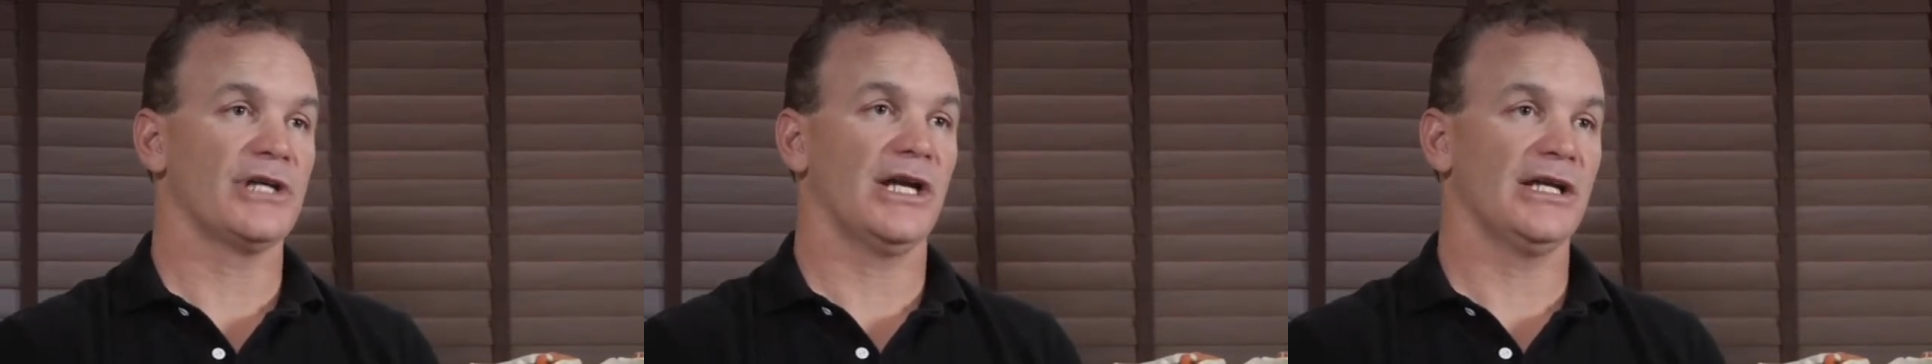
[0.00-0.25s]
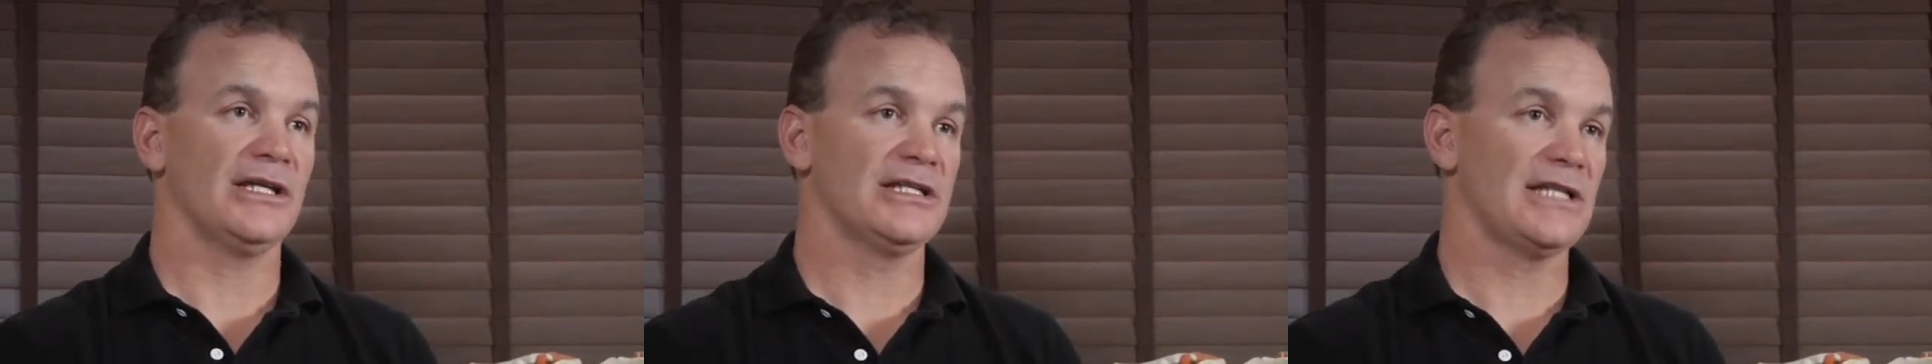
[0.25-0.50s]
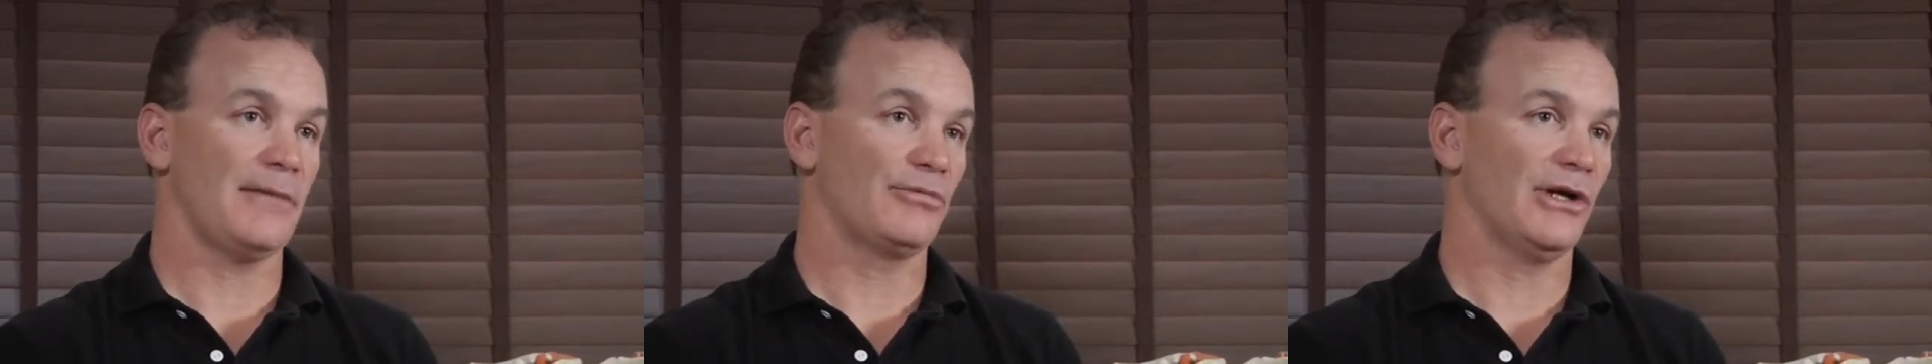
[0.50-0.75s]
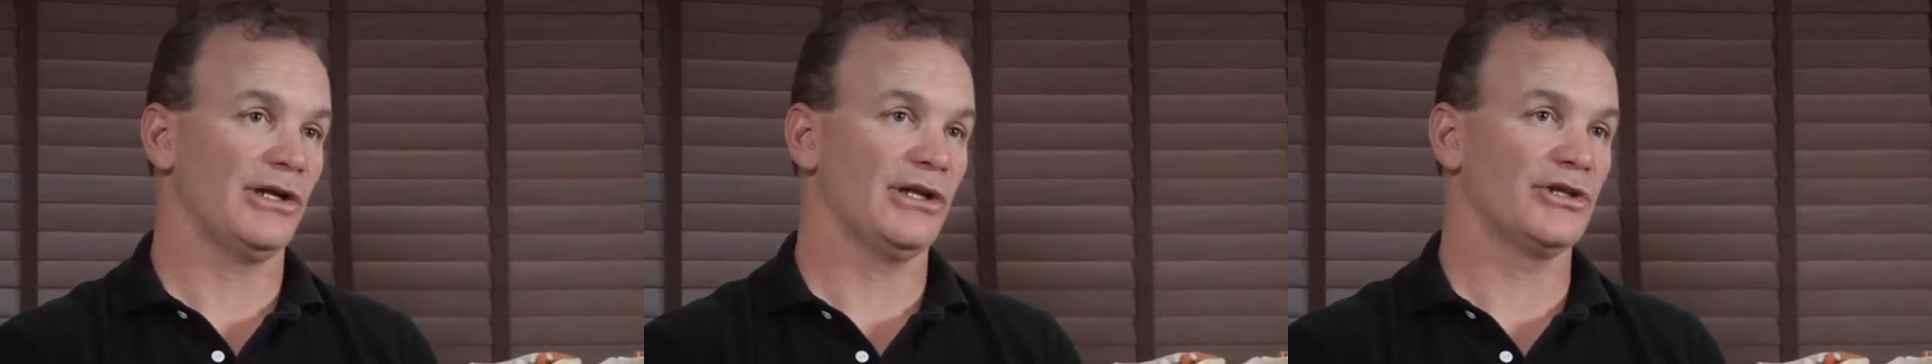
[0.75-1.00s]
and he
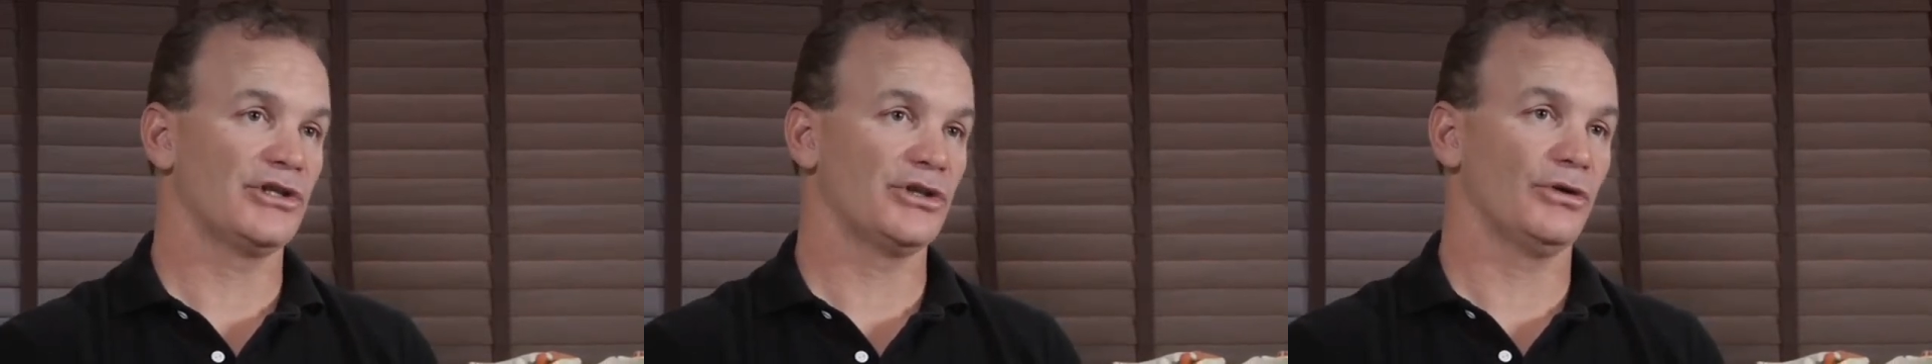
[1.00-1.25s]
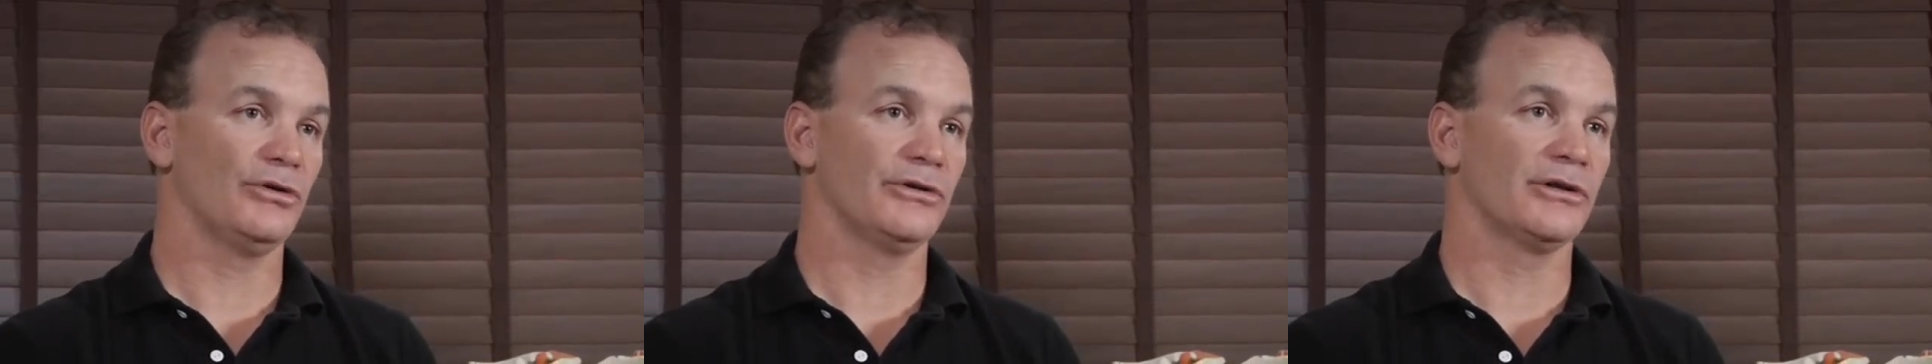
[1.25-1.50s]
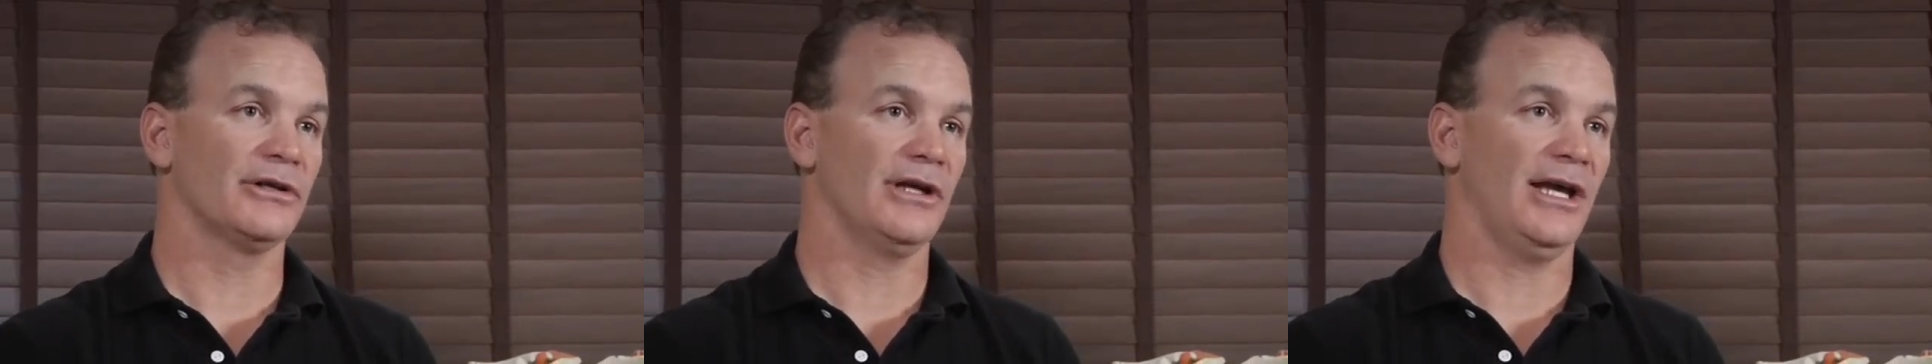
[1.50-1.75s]
separated his shoulder,